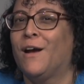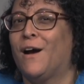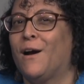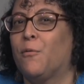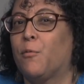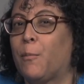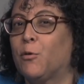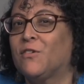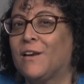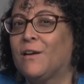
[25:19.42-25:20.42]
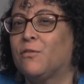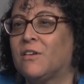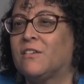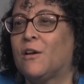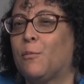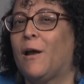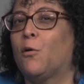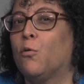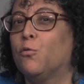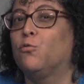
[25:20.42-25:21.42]
uh, Representative Cesar
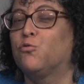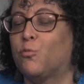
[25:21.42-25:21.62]
Blanco, who's